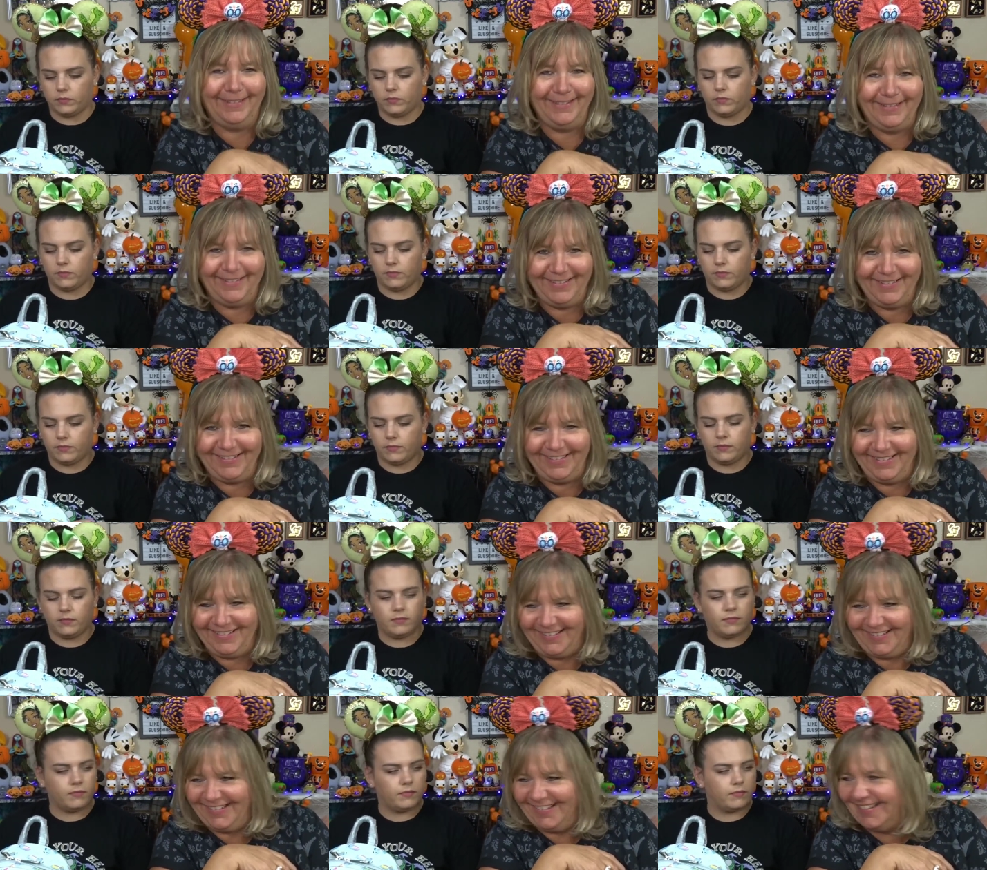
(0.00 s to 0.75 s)

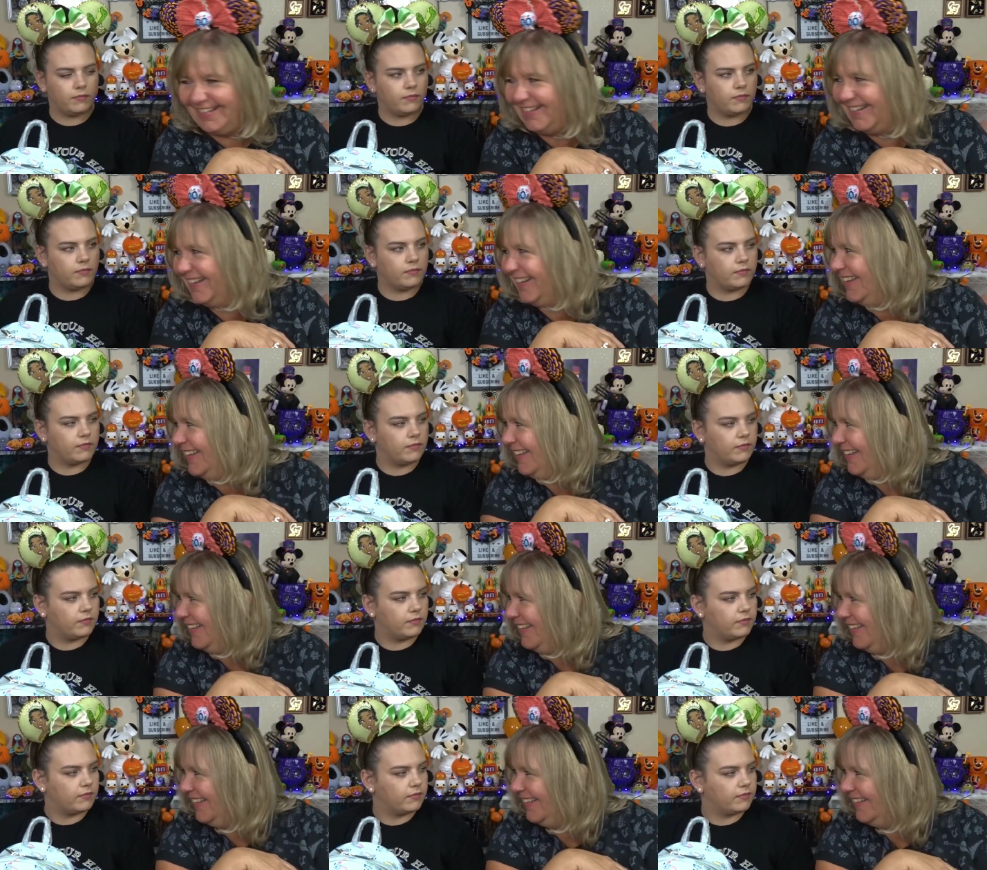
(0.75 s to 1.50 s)

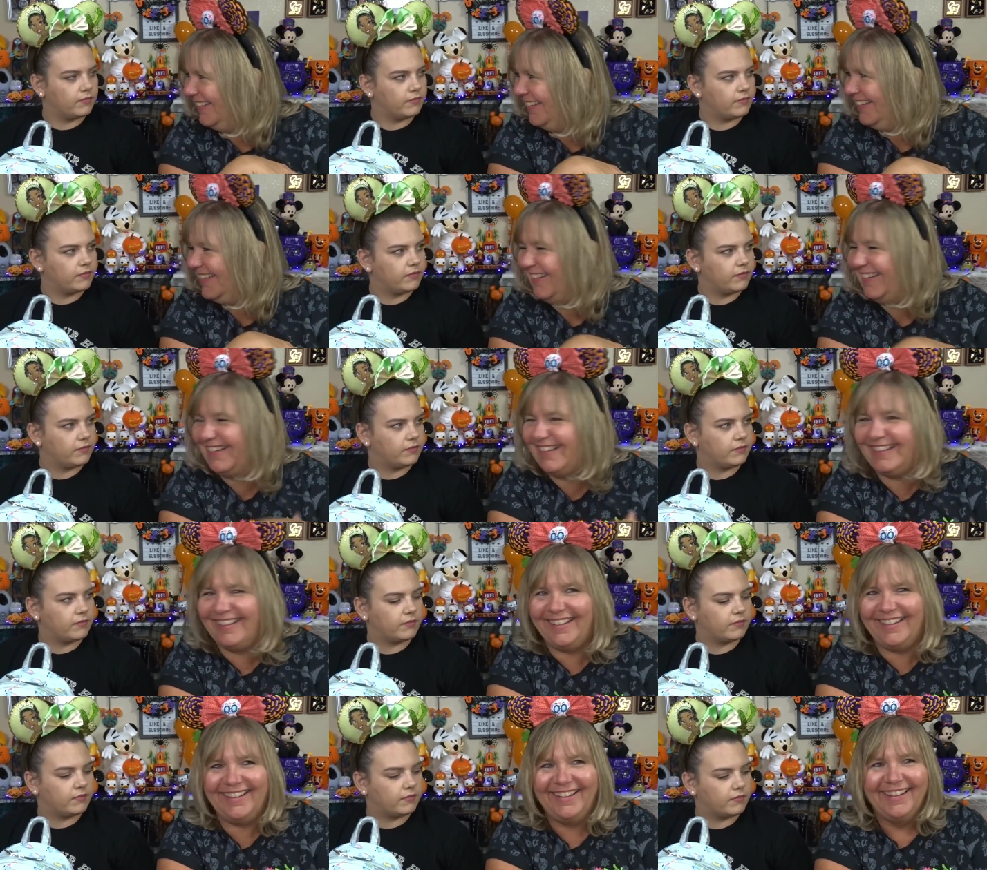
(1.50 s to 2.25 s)

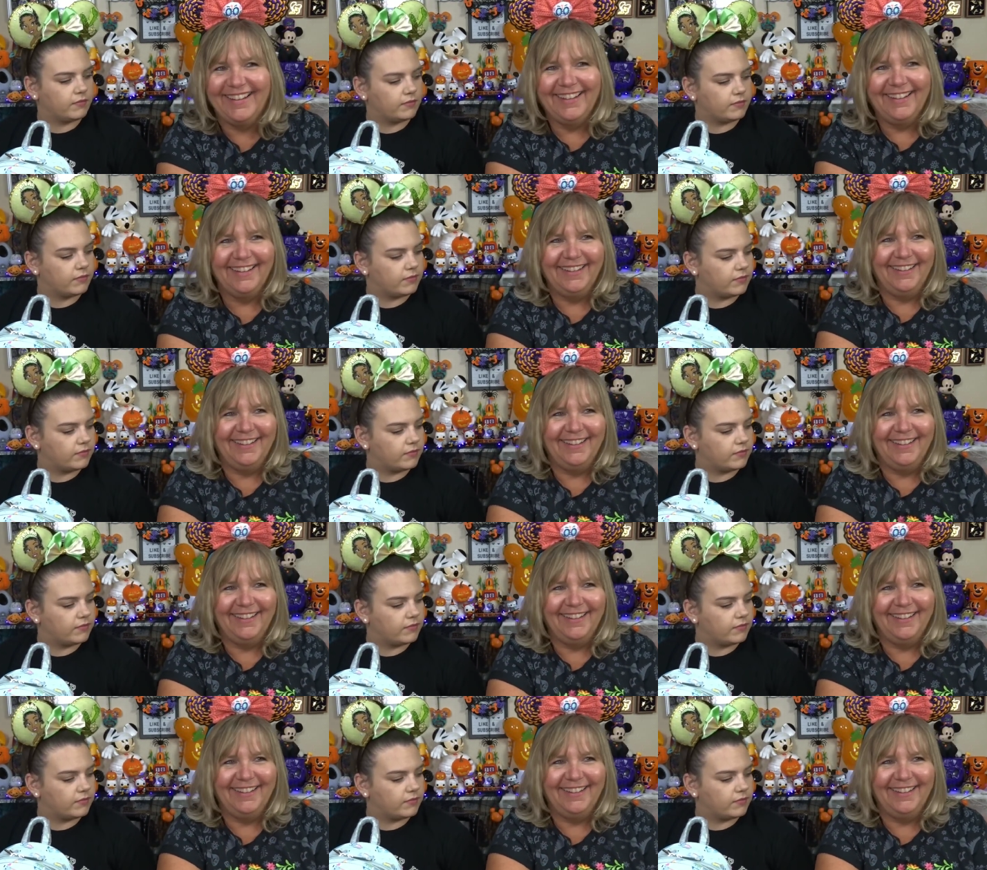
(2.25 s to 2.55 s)
No one is speaking in this clip.